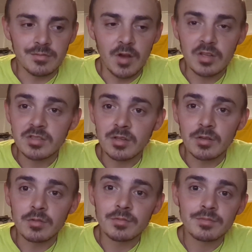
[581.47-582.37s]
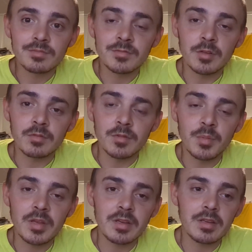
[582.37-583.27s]
Also, you know,
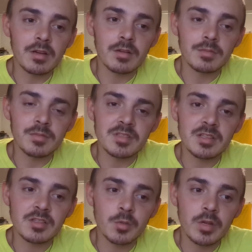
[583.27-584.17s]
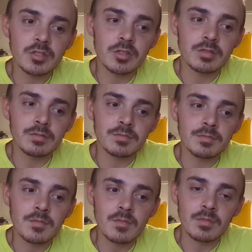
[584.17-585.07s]
depending on the situation,
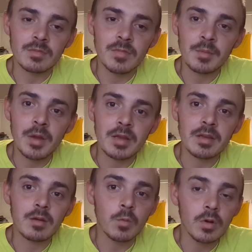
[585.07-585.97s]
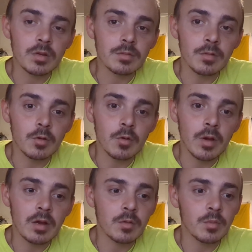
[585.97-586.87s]
they might not want local
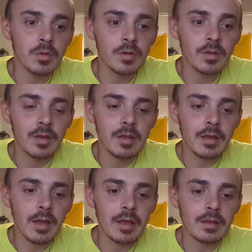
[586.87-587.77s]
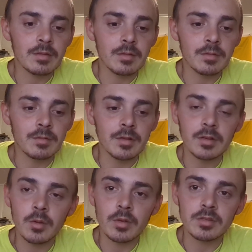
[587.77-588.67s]
help, and they're
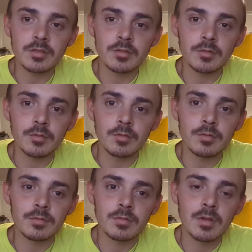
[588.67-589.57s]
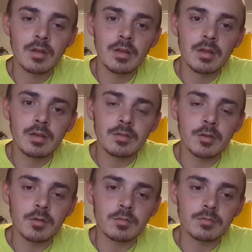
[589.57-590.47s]
going to, you
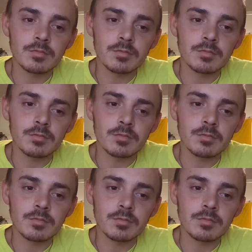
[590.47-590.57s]
know,